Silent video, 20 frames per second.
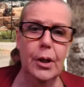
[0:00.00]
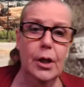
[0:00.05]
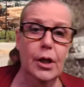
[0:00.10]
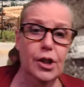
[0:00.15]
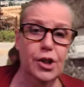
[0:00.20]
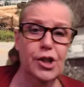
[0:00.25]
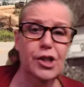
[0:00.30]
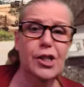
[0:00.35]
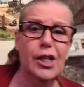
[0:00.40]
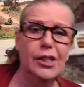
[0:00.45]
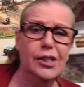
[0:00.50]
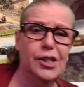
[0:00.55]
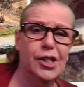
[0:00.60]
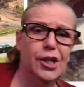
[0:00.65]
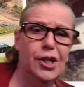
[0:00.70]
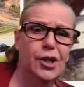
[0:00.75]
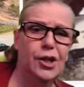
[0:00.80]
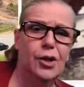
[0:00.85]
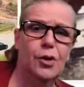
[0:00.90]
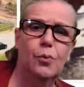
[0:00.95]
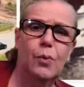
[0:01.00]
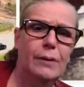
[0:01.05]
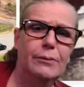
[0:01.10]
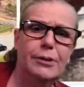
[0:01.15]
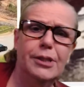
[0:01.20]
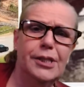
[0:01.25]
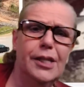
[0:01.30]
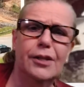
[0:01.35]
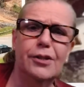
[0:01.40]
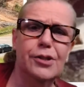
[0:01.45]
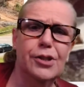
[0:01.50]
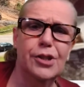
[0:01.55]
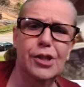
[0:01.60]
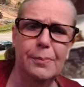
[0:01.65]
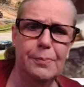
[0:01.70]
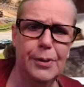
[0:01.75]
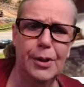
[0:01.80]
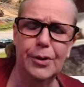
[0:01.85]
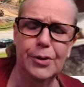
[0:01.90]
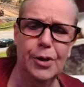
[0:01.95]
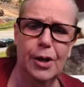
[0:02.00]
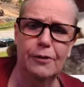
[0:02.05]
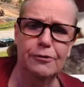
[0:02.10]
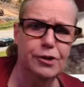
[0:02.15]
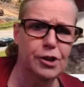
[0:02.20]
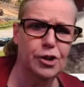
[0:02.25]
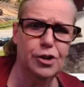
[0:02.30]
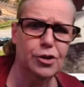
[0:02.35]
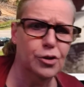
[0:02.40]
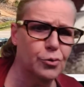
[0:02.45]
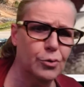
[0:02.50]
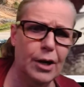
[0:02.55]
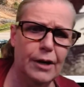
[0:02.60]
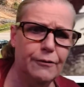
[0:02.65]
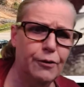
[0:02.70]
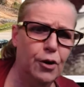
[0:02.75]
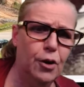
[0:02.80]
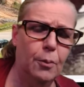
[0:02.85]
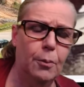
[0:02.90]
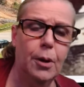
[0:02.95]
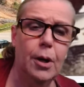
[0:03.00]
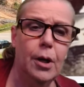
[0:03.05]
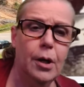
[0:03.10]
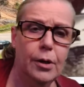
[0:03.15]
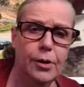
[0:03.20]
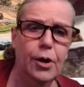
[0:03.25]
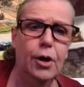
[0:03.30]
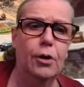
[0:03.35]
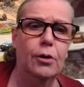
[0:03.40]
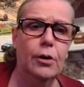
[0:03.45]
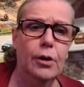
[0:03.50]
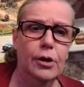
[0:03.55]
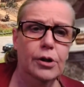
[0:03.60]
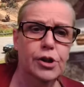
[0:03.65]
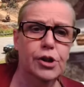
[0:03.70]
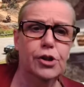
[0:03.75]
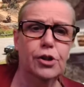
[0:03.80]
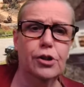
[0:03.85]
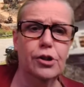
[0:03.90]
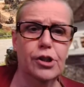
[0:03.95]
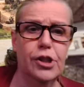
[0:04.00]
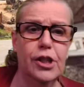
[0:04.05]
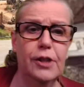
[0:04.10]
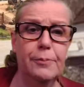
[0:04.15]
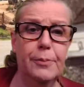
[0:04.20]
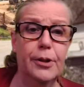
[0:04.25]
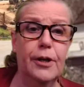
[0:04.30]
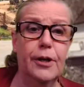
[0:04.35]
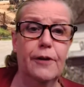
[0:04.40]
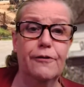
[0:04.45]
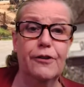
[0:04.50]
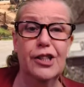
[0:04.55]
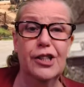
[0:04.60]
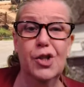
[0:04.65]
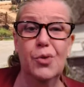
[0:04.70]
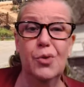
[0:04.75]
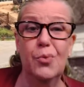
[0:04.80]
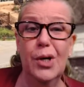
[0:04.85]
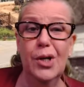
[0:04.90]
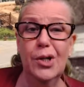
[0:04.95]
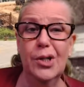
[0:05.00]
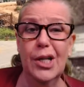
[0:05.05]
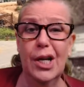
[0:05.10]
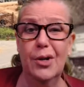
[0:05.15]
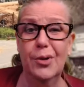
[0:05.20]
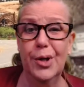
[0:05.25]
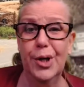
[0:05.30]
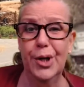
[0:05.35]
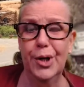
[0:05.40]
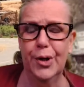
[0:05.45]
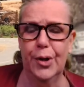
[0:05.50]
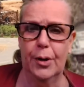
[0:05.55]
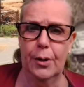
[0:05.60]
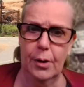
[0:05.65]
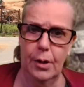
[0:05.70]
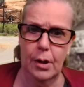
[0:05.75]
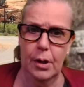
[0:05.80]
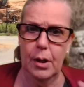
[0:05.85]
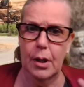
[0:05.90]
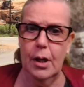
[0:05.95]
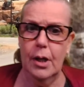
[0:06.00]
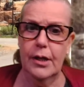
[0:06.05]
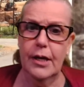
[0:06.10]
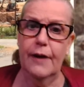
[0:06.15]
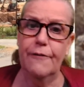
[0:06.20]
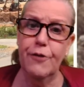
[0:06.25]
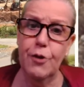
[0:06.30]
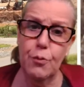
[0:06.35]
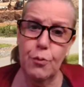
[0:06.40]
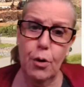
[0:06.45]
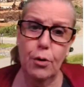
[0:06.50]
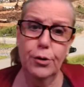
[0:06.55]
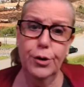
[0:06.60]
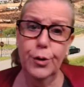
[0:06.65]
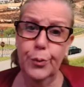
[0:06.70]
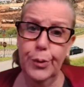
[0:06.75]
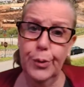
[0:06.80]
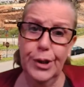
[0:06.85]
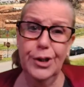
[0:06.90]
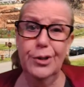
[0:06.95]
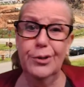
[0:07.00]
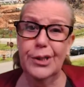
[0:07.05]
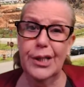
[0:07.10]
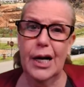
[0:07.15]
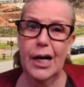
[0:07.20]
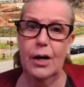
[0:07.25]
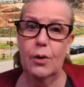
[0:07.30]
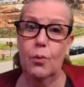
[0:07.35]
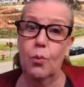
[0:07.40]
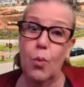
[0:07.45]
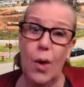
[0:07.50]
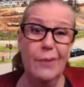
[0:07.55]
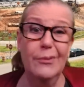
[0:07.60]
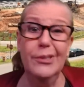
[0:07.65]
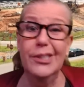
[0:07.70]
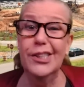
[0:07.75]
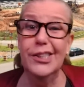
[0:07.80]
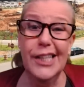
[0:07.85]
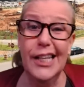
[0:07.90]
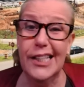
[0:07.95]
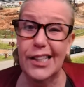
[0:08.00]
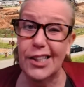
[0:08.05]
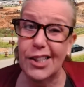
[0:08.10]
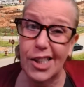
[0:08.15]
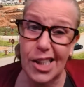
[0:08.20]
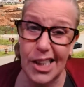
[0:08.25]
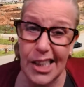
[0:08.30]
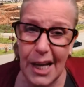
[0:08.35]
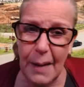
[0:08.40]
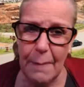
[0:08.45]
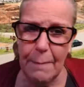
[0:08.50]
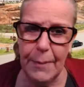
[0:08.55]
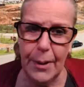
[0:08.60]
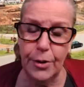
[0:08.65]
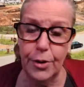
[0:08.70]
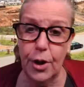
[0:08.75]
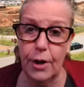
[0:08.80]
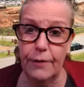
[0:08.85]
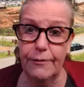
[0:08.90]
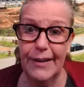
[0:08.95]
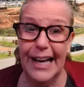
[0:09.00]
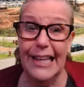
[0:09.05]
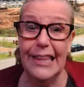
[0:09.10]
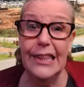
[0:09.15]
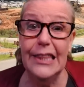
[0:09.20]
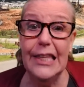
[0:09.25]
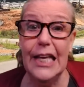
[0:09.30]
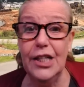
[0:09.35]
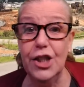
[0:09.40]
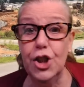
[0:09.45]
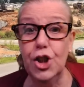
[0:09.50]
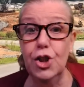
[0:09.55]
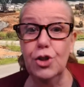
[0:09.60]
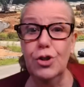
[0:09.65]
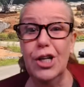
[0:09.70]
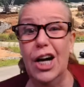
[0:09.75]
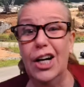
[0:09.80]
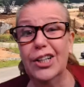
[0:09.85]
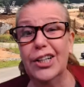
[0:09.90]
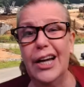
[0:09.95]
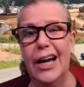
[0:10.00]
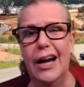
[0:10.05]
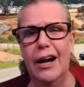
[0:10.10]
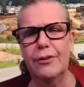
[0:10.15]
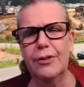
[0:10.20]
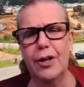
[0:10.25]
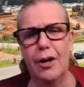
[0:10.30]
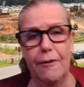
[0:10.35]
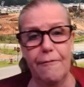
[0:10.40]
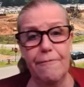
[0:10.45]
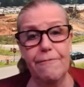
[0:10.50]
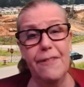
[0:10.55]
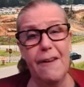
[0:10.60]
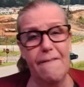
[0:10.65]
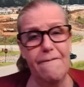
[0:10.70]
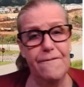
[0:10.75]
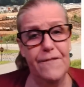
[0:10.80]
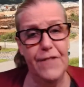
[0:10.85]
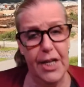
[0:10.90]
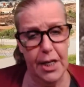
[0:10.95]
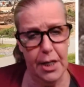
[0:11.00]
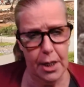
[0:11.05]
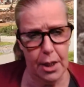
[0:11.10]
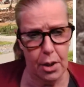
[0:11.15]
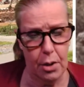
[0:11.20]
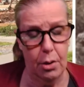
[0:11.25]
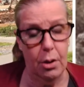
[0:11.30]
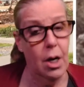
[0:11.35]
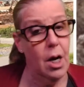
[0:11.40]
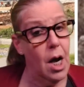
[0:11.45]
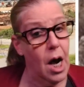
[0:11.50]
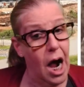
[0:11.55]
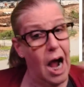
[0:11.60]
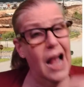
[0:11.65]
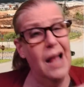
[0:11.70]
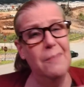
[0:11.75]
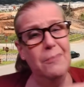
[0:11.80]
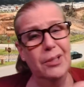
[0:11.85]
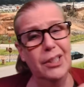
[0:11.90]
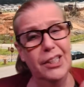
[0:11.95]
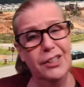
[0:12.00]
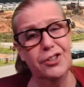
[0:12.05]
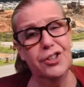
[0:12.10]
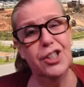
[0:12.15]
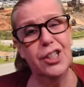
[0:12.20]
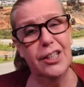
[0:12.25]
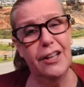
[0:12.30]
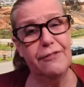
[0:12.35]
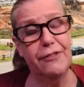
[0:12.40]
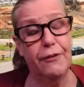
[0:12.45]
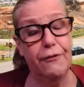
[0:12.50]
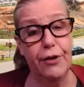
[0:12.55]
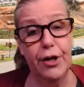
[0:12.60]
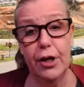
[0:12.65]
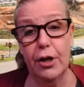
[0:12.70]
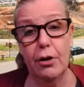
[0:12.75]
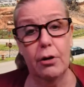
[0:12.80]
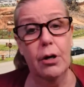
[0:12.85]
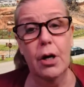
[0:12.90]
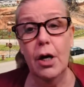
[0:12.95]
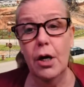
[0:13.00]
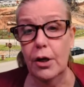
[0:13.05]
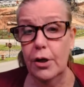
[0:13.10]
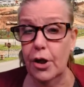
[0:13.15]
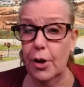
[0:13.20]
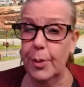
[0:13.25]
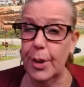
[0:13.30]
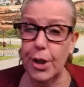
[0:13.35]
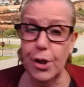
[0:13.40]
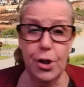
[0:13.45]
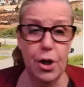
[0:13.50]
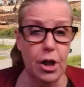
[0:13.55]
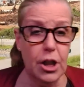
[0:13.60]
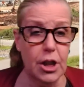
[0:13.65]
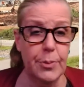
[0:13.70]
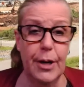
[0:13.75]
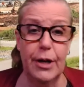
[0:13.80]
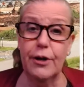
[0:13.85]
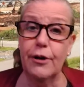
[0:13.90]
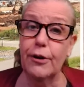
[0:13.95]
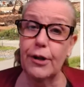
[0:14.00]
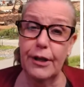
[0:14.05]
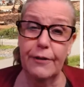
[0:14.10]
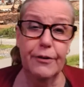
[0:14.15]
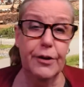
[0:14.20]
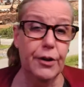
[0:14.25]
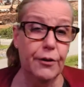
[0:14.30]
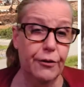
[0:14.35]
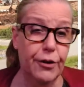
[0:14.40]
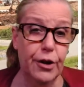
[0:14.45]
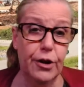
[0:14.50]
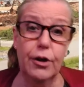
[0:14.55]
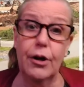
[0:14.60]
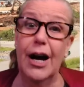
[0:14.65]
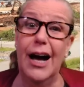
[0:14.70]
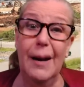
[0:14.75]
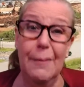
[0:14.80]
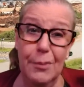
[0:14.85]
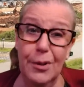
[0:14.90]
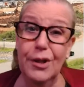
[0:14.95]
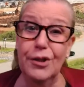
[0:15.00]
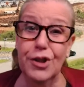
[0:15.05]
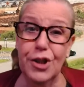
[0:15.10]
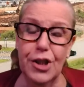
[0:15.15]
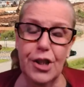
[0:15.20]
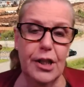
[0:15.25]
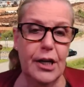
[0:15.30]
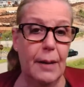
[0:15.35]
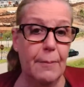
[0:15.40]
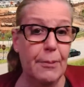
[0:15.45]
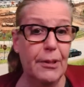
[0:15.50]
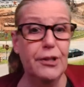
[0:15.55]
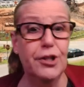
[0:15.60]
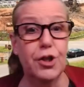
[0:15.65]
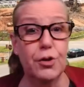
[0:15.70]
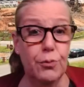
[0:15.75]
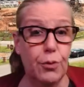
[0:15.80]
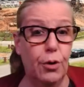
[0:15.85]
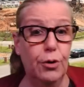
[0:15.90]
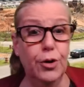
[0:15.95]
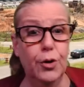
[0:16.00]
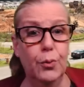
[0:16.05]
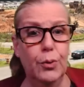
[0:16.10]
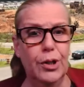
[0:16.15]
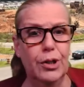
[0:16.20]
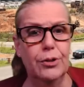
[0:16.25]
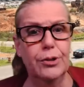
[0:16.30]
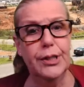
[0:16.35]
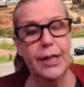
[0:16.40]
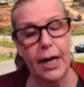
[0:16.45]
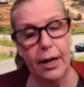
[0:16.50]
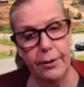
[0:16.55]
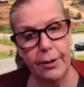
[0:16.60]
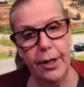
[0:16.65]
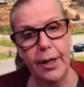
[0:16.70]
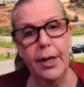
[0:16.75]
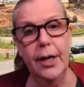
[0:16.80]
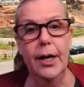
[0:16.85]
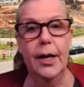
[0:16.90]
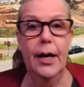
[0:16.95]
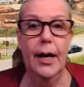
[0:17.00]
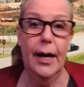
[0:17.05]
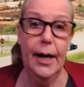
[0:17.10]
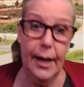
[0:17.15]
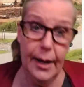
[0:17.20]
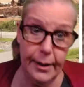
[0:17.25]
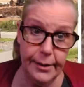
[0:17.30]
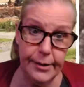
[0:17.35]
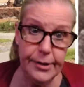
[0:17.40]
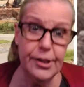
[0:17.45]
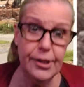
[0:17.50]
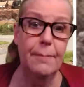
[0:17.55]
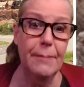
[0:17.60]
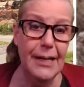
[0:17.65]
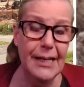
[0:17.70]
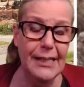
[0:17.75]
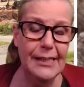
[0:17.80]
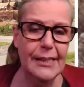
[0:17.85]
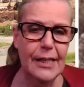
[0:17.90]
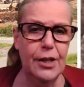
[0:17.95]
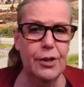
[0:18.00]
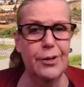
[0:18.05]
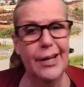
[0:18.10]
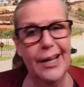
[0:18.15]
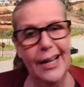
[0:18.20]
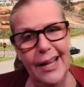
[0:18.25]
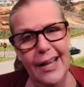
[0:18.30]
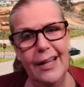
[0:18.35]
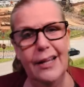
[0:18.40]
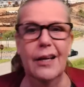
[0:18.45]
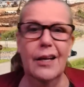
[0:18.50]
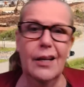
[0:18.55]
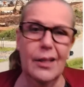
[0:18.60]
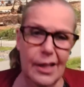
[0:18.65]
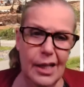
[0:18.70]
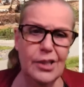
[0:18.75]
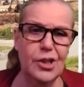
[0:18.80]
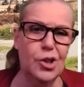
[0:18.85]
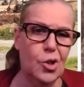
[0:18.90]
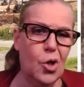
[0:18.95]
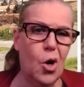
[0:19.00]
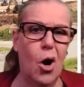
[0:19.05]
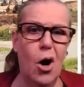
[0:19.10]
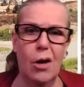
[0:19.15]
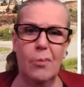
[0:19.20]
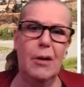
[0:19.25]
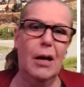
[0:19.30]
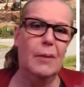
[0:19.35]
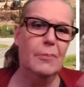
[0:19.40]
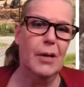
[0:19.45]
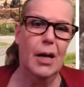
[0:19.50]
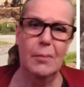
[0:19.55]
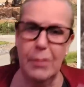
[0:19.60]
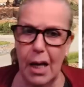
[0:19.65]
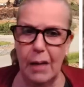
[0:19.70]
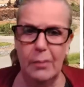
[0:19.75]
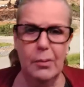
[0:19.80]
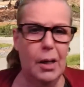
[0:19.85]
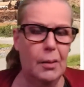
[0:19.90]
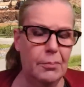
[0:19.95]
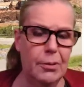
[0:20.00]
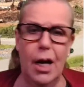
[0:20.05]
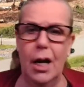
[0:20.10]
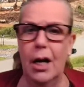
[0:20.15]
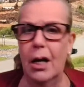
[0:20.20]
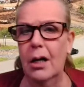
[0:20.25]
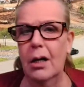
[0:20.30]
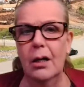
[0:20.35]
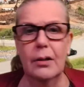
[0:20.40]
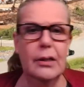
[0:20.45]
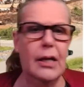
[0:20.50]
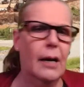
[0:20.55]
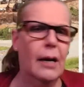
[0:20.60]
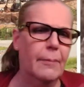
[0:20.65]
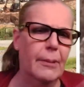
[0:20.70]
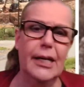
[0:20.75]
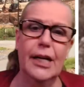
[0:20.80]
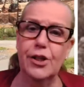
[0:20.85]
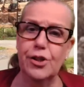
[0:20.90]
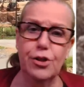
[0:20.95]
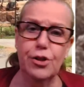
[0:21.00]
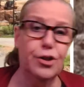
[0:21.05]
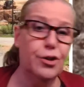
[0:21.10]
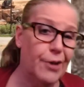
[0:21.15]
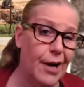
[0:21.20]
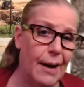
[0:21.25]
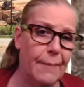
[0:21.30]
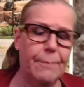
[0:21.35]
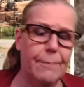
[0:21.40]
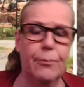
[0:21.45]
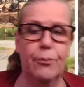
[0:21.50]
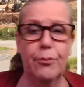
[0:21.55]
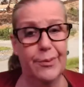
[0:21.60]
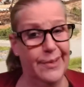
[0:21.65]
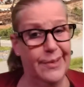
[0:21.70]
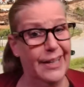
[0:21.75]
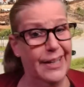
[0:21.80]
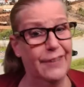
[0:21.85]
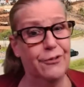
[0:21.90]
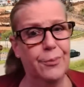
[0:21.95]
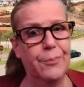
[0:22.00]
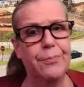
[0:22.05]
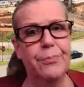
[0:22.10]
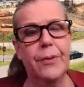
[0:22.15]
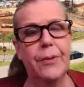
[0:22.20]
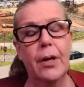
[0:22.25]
She gets here. Why would she take her seatbelt off to just drive home? No, she took her seatbelt off because she went down here. Now, if you roll your window down, why would you take your seatbelt off unless you got out of the vehicle? I believe she left the vehicle. Nobody talks about her leaving the vehicle. I believe she did. I believe she rolled the window down and somebody said to her, Hey, let's talk, blah, blah, blah, blah, blah. Come and get your crap or whatever.